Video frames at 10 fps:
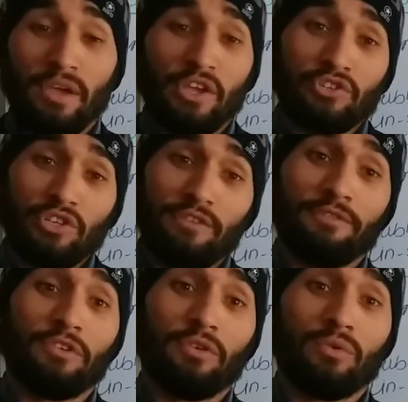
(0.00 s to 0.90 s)
Because
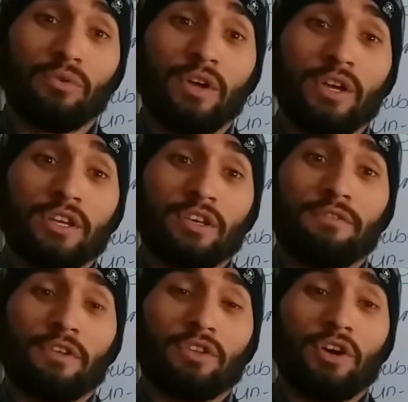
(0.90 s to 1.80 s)
if you
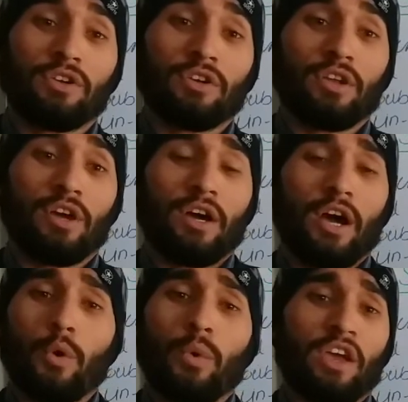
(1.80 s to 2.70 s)
if you're not
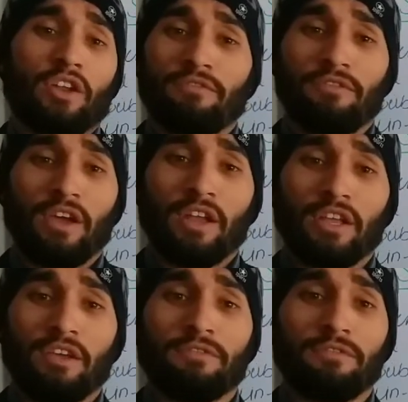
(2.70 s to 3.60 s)
aware of
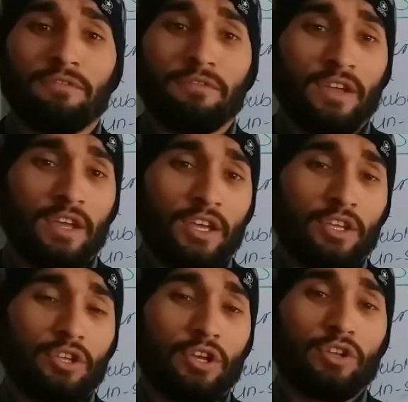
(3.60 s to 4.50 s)
it, if
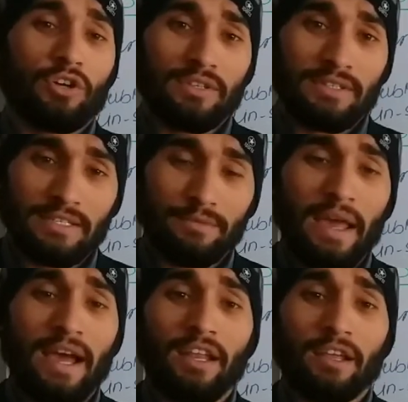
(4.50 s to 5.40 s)
you're not
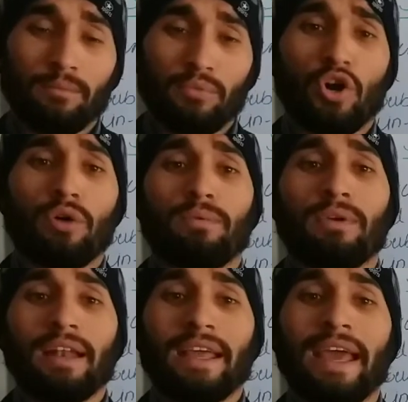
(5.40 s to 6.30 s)
spelling
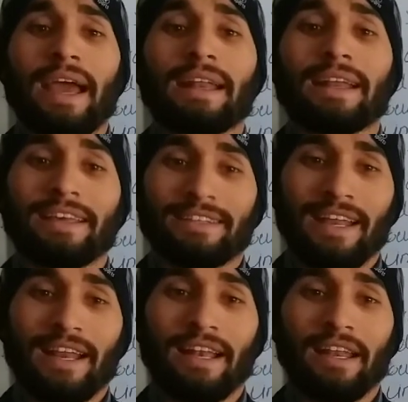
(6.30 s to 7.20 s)
properly and
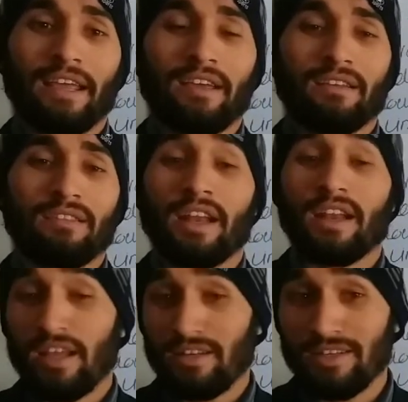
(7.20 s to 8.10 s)
correctly,
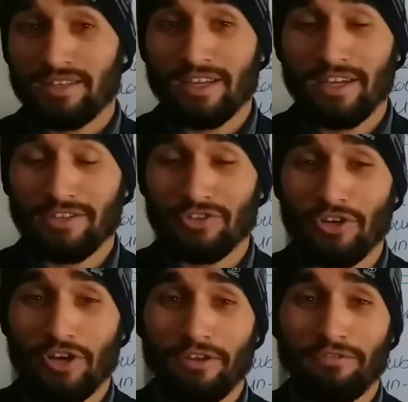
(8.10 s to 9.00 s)
then it does cut a
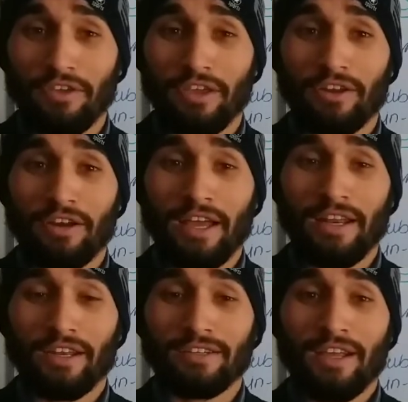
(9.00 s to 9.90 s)
sorry figure
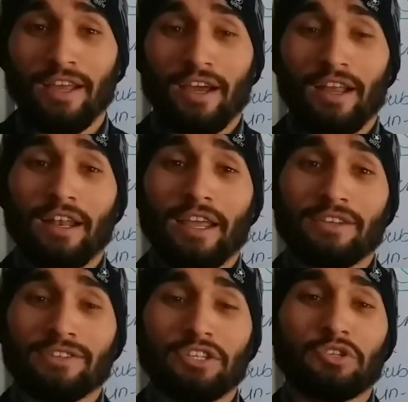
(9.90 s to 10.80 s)
and it
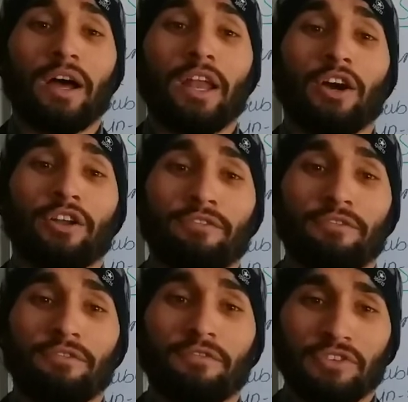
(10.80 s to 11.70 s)
leads to a lot of
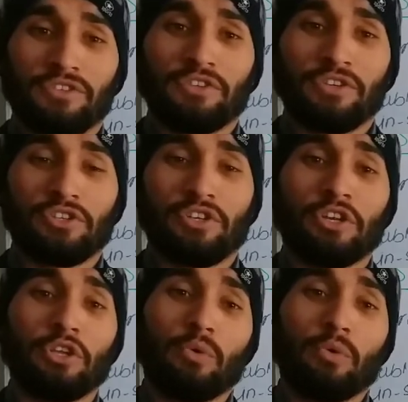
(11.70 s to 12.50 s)
frustration.